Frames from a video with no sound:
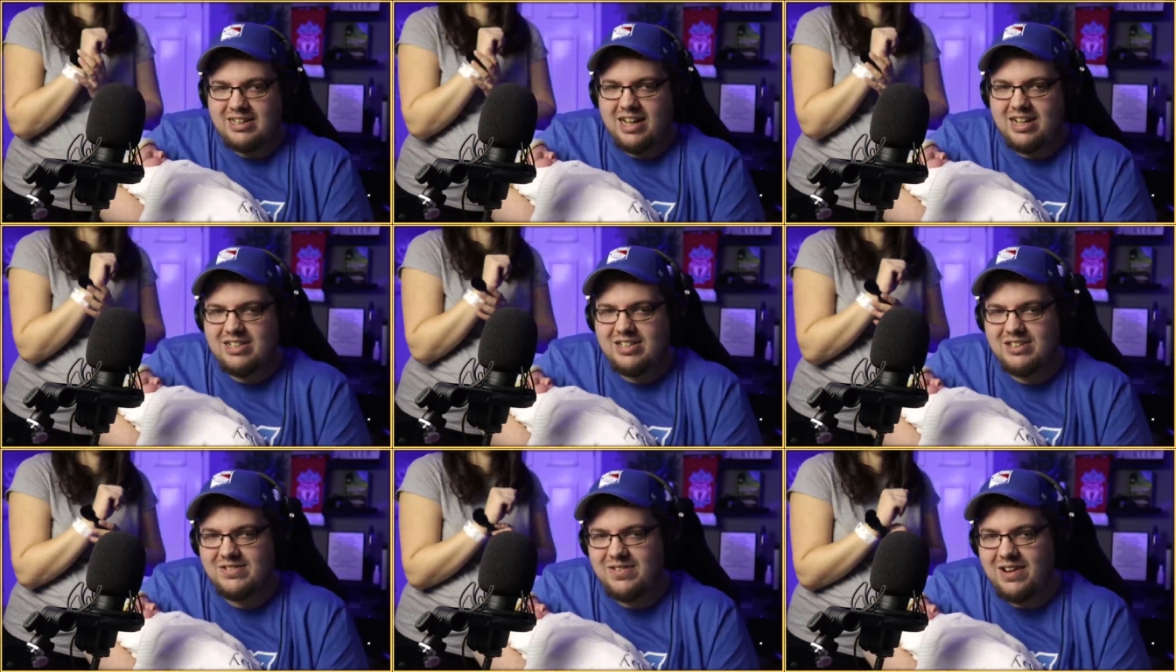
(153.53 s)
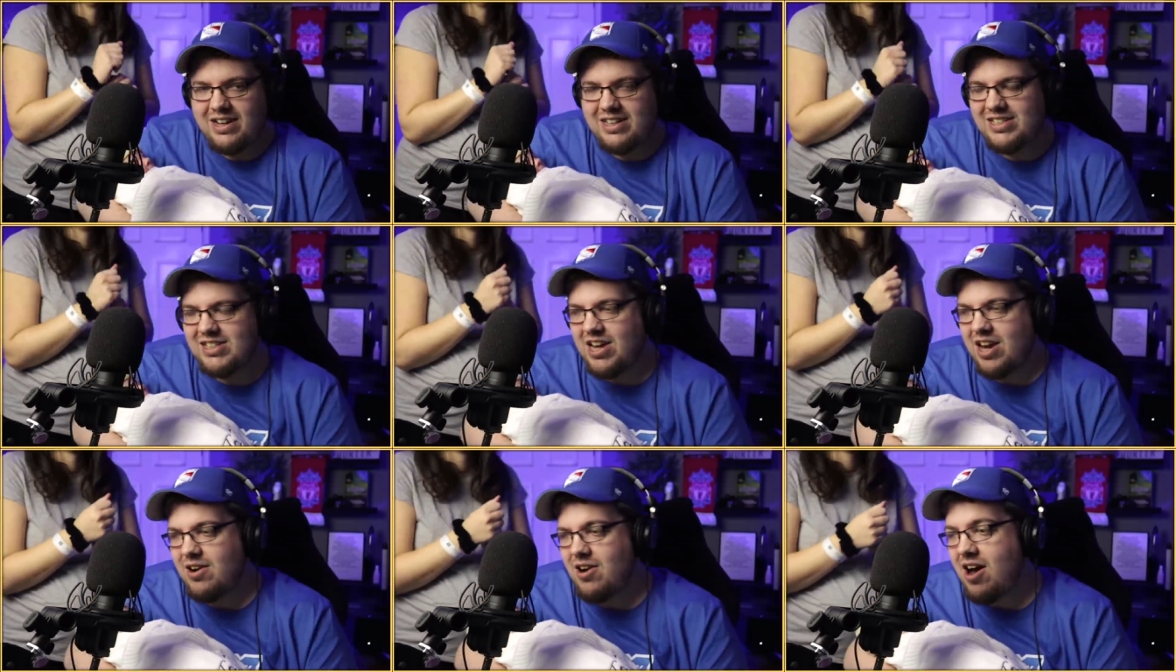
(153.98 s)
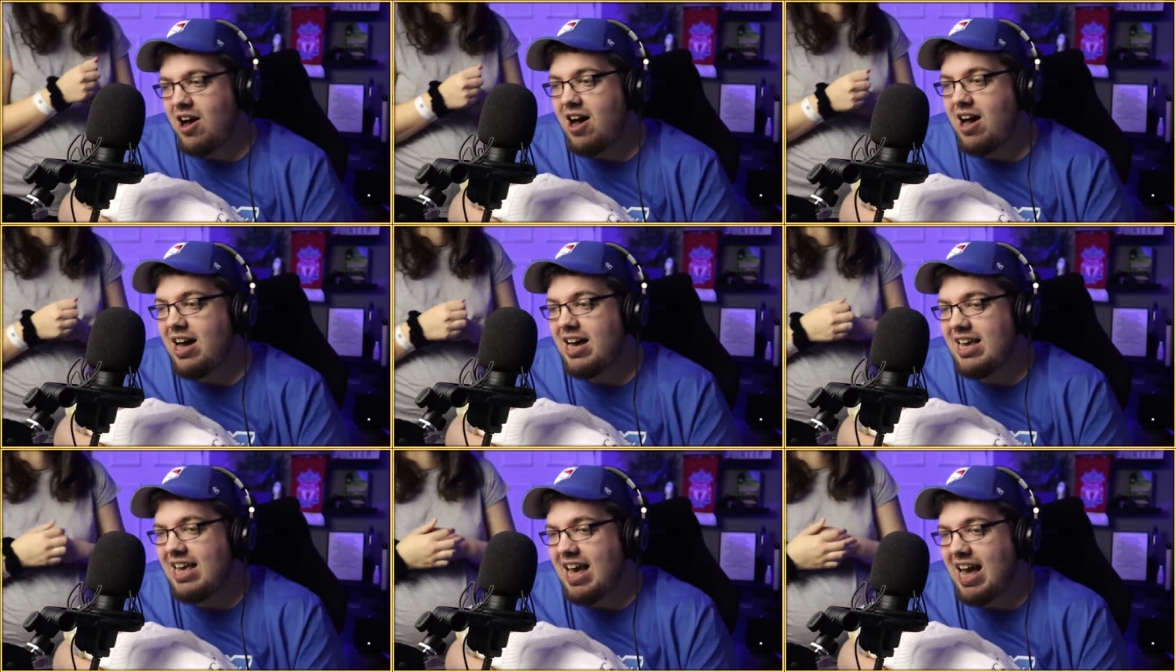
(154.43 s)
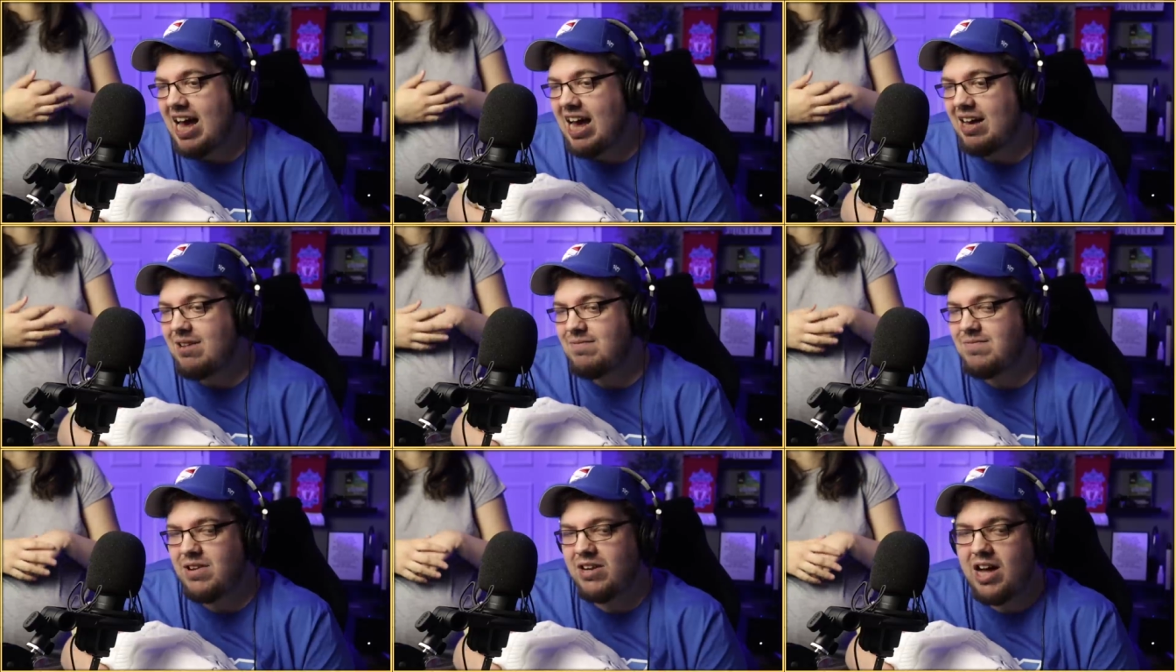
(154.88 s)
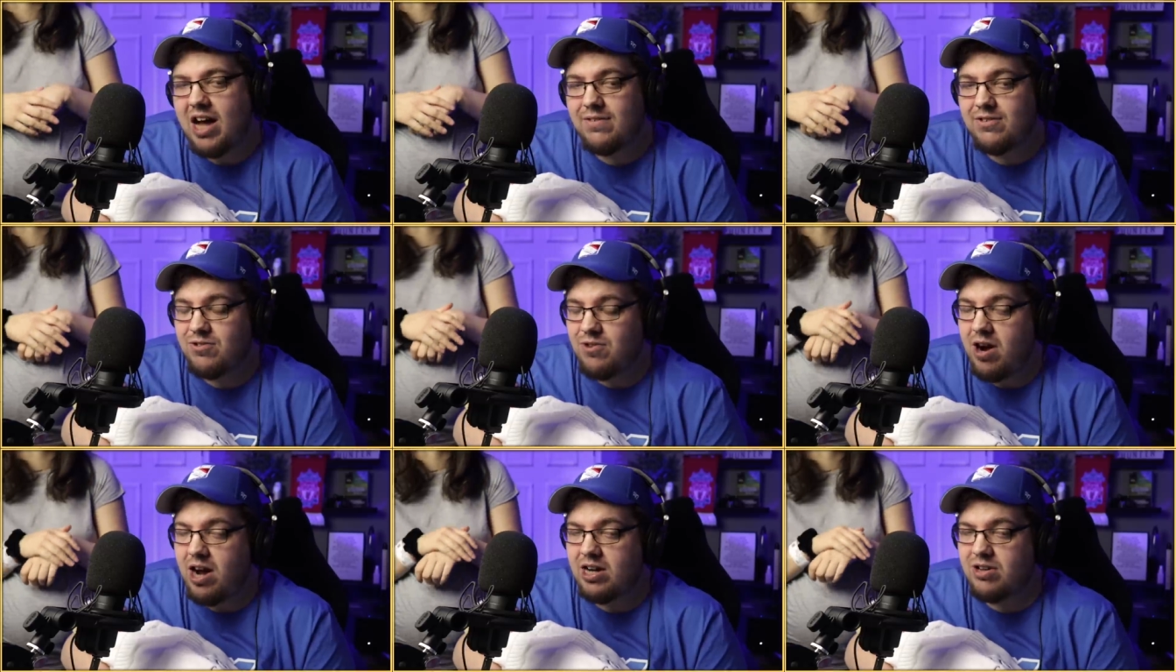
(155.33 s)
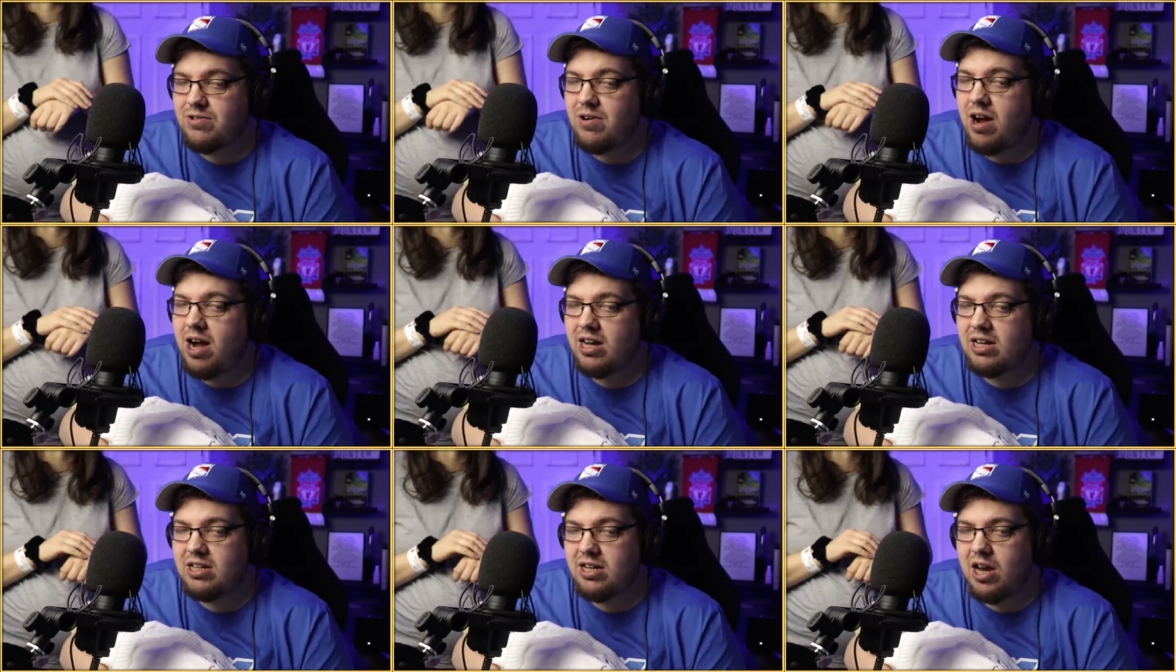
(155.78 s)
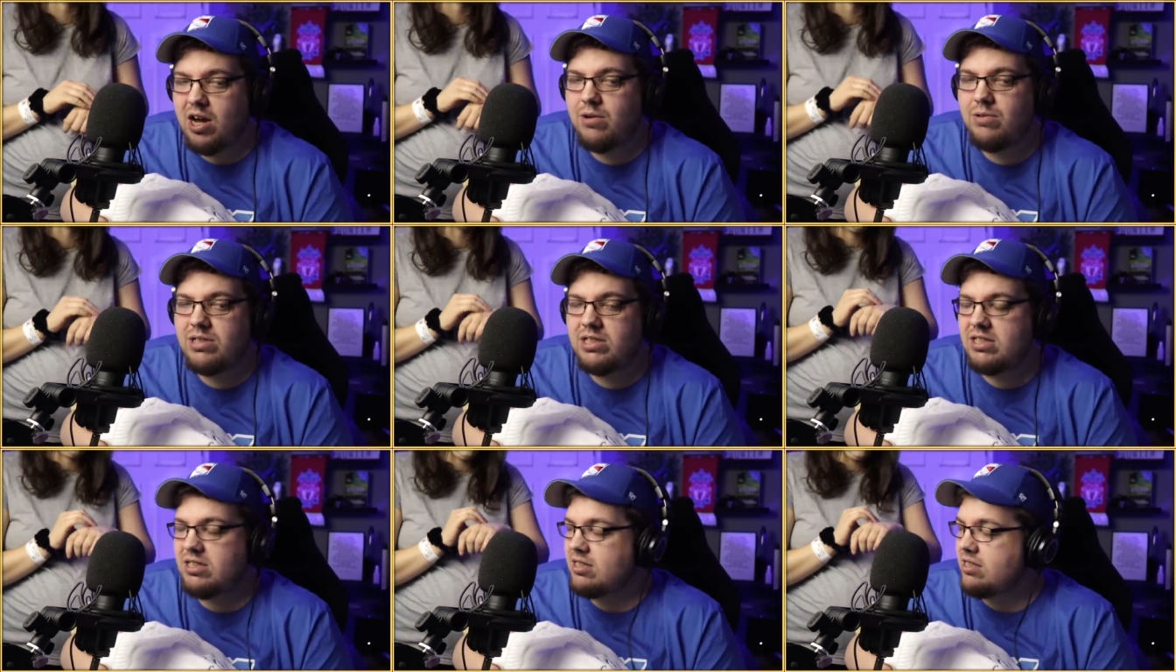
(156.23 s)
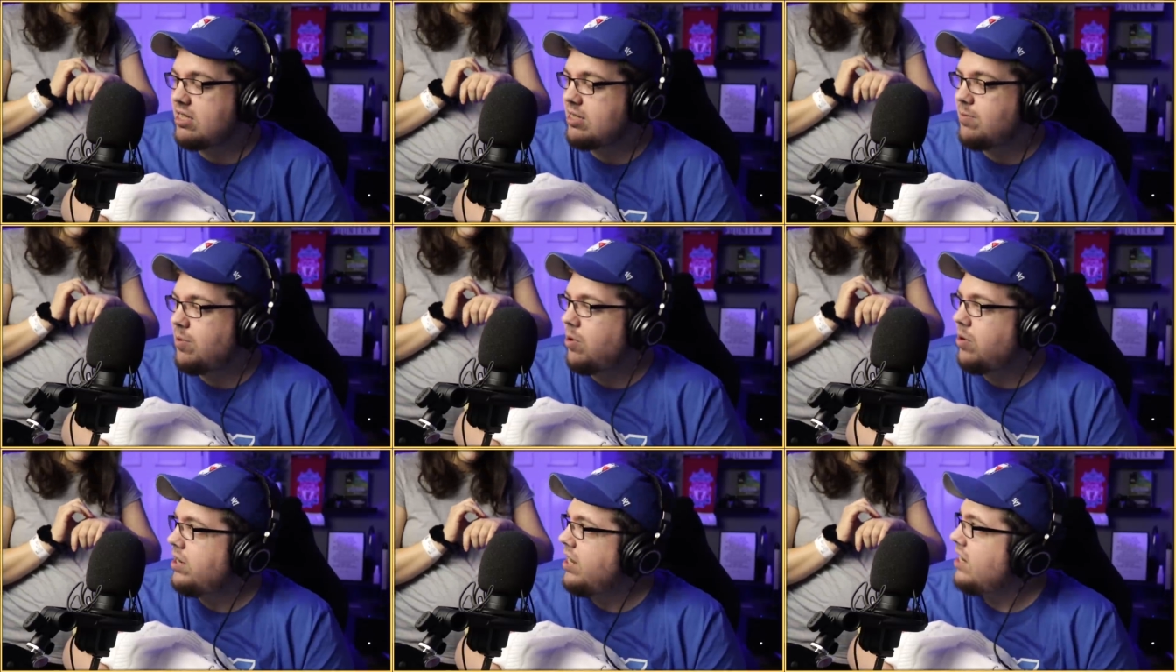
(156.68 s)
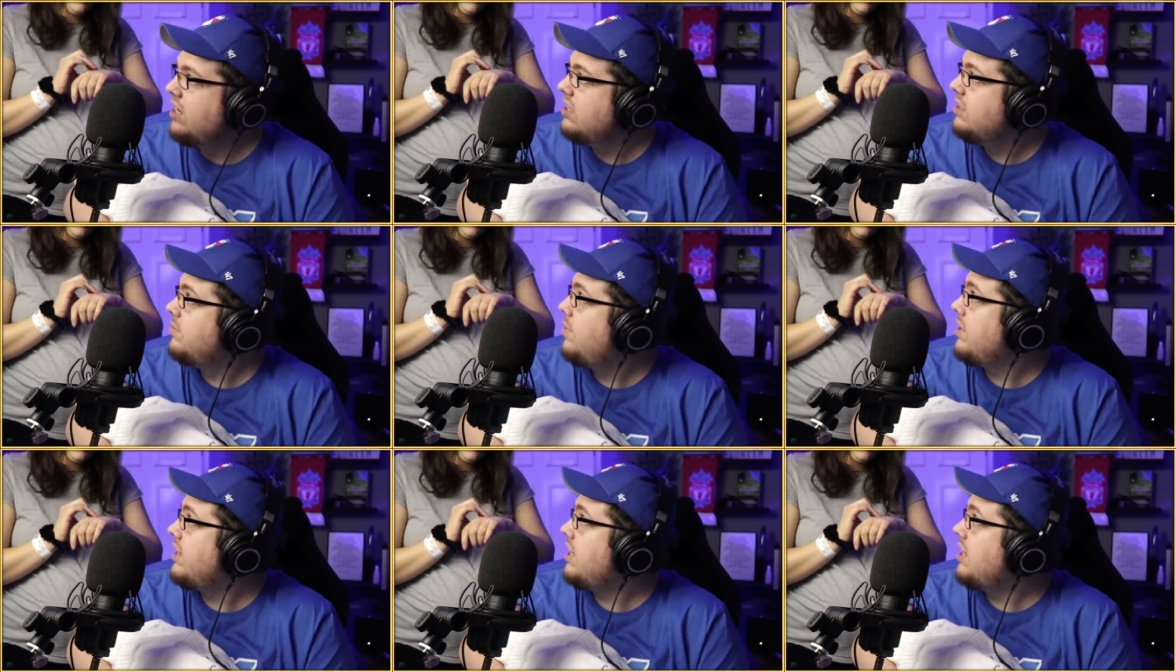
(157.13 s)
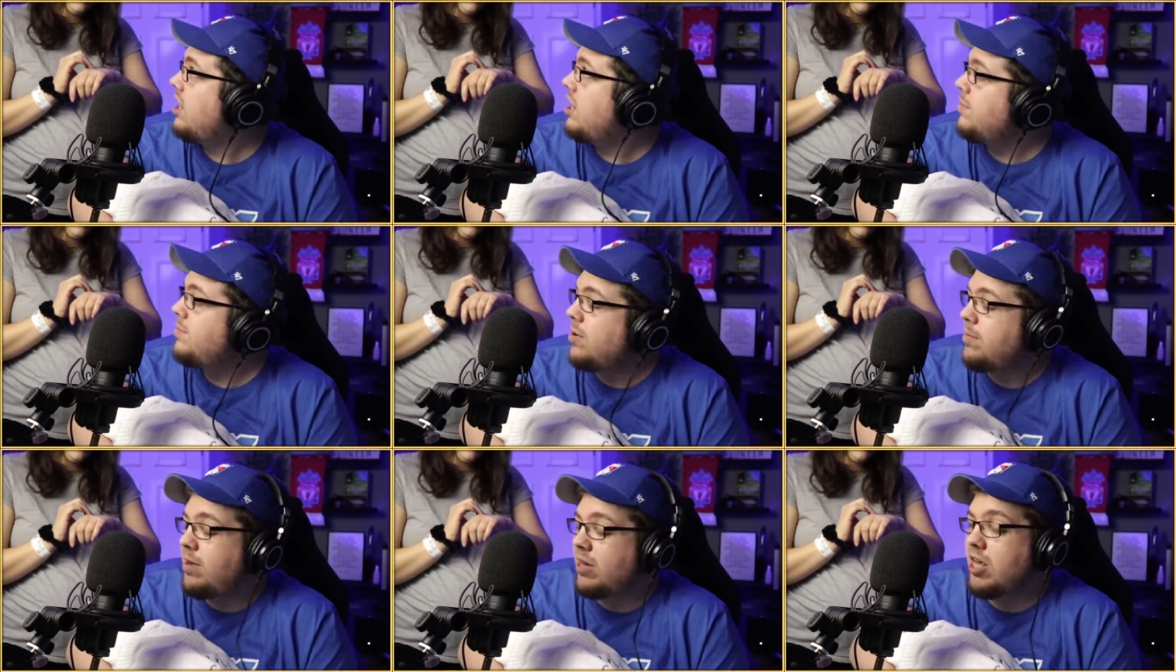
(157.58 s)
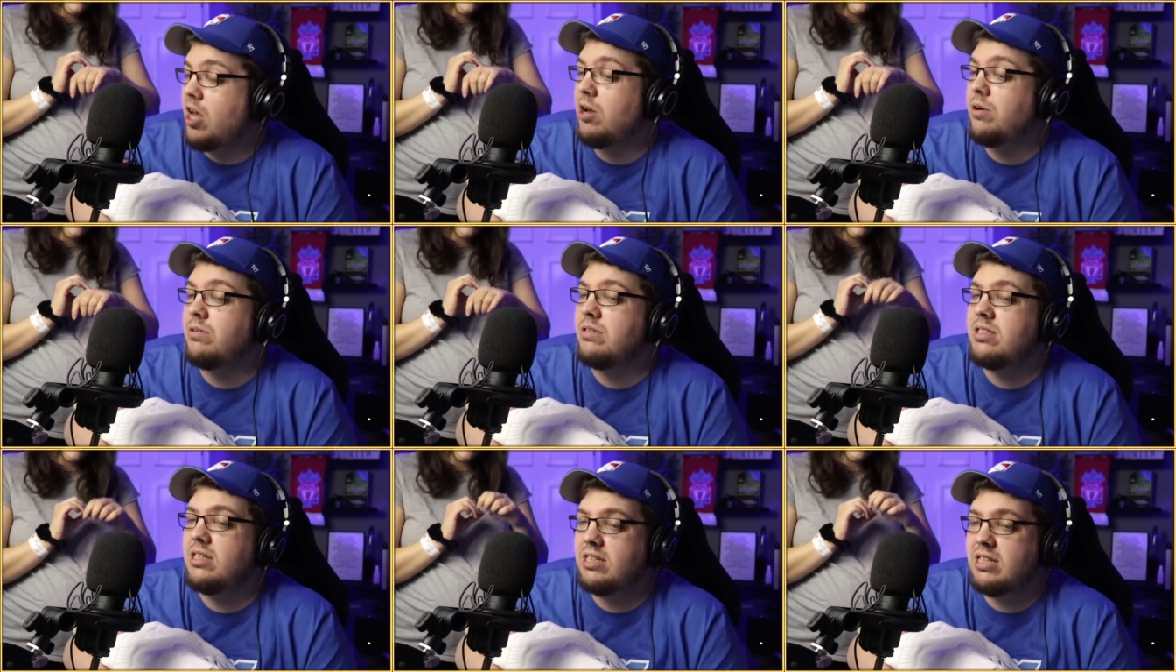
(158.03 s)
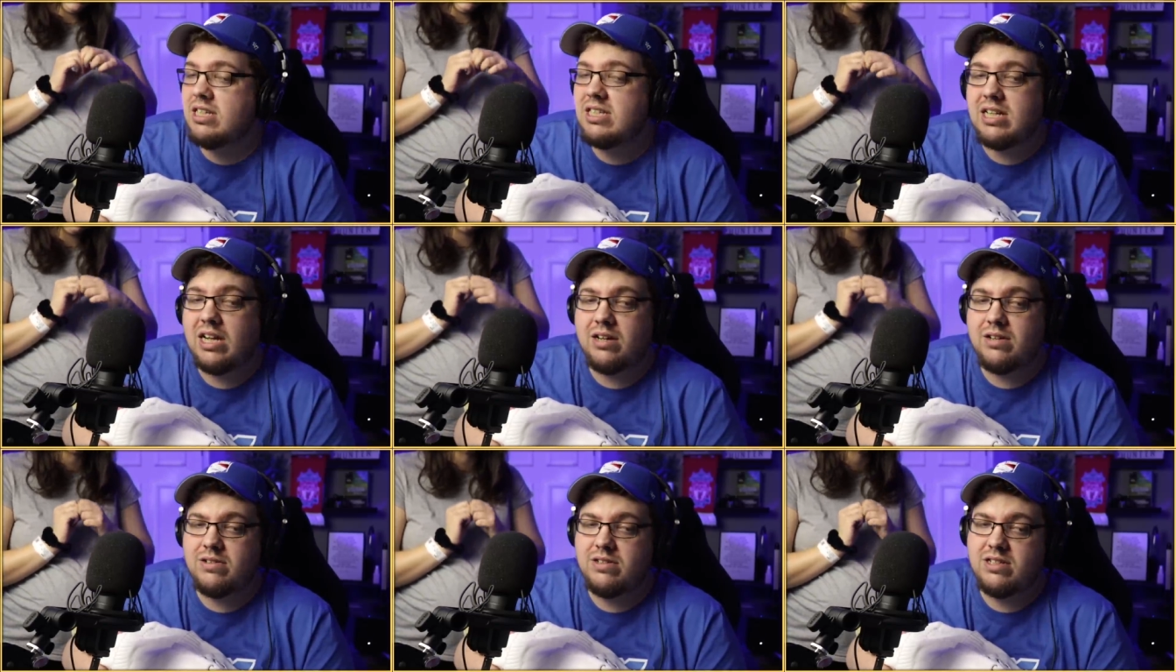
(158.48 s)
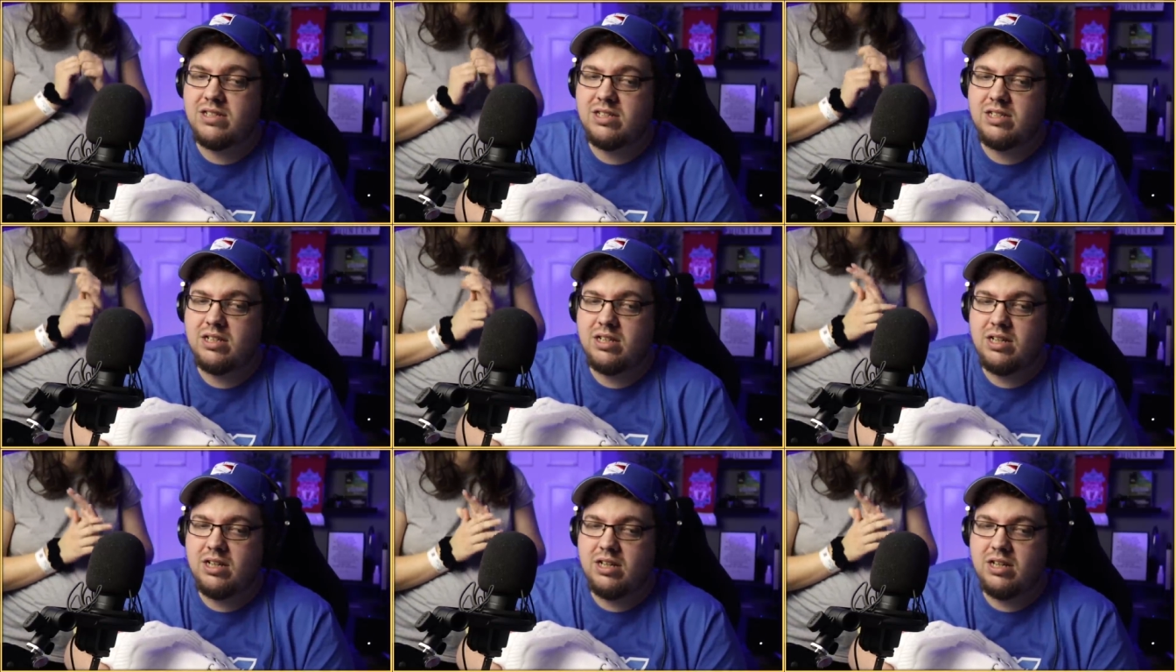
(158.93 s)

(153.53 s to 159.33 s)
Car starts smiling. So I am. I've cried. I cried loads this morning working up on my own in this house,